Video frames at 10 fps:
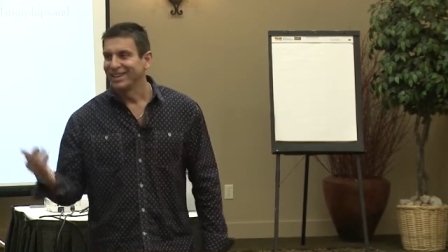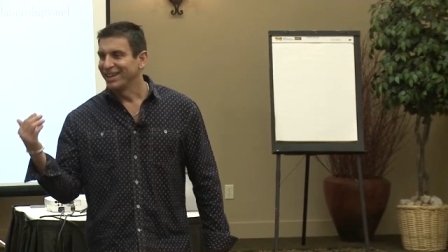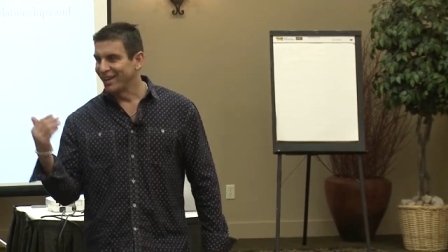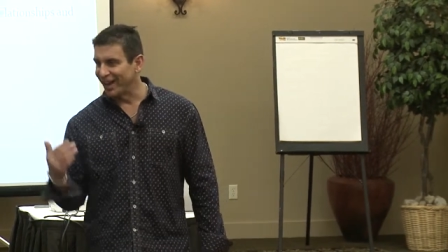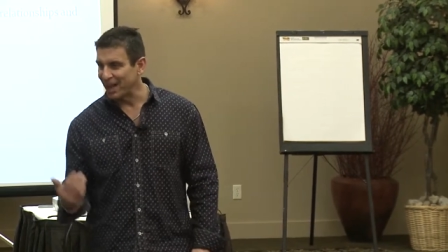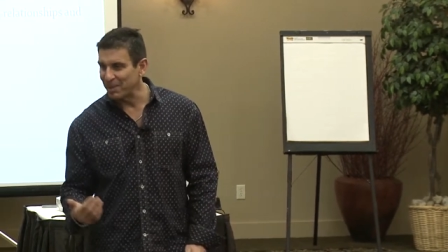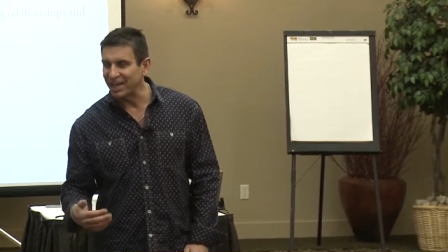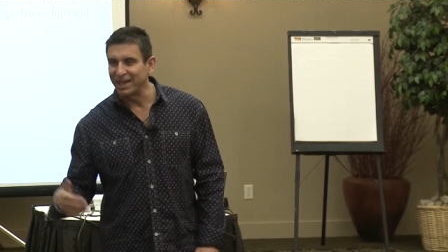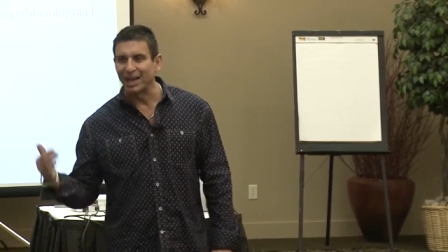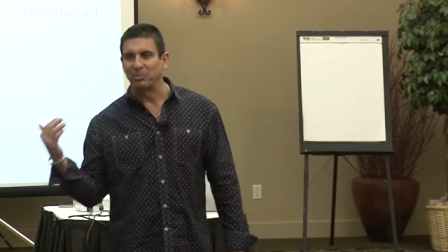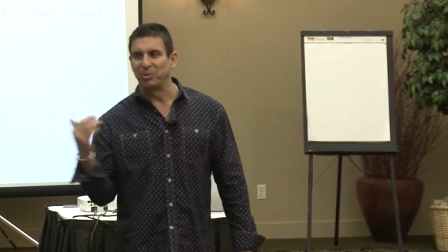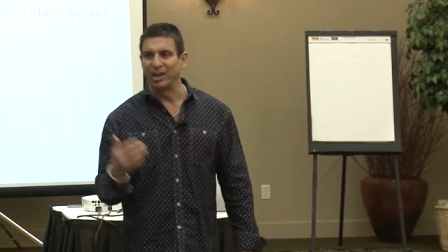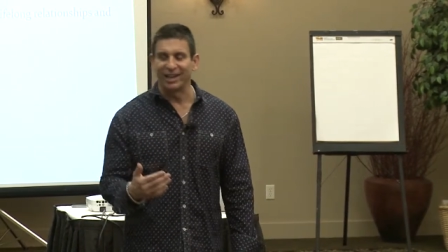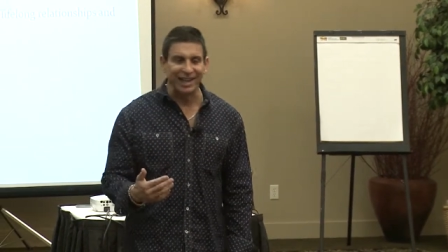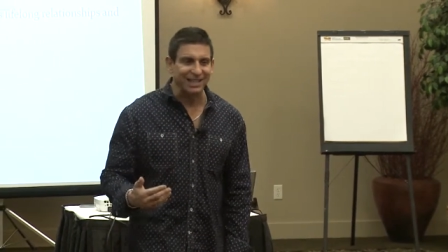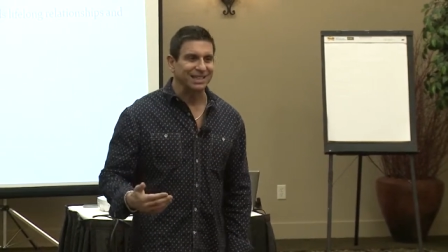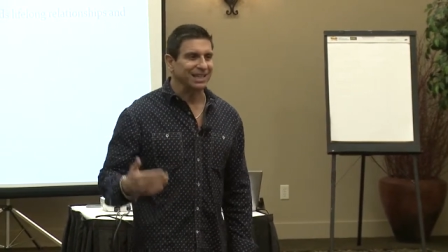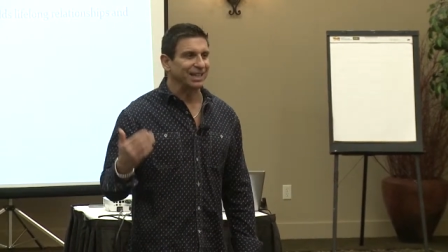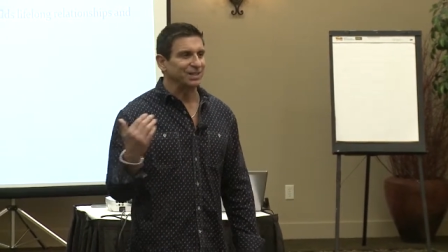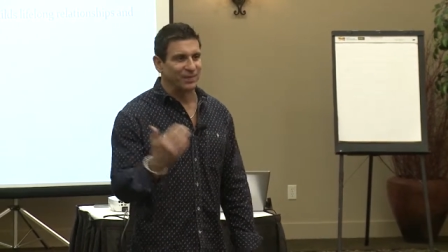You know what I mean? Like brilliance
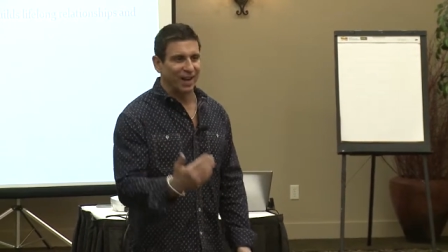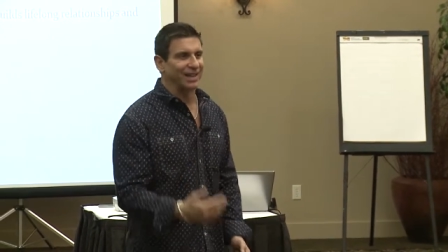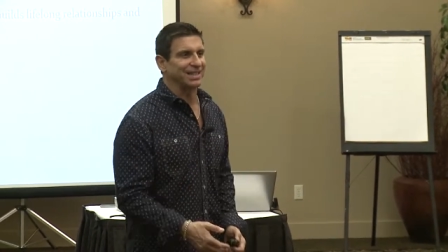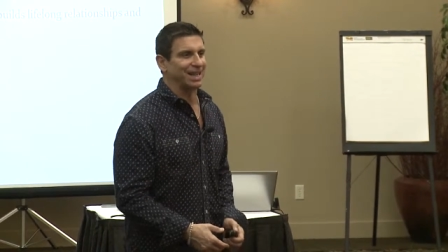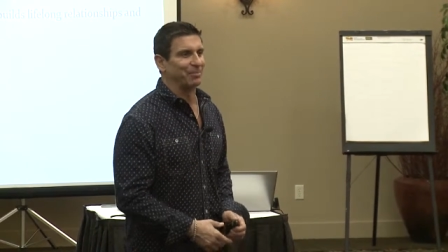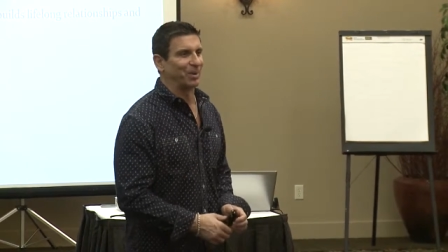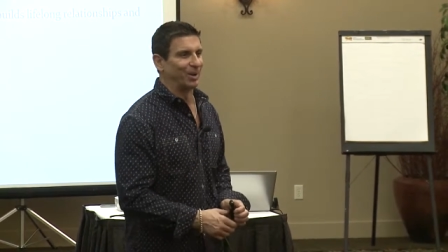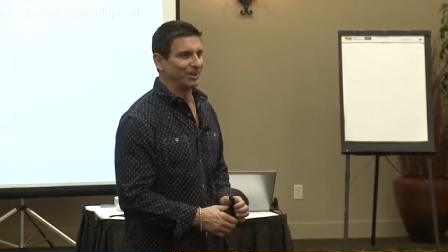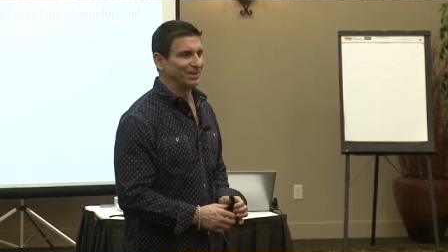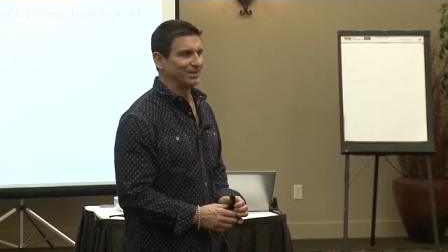is very simple.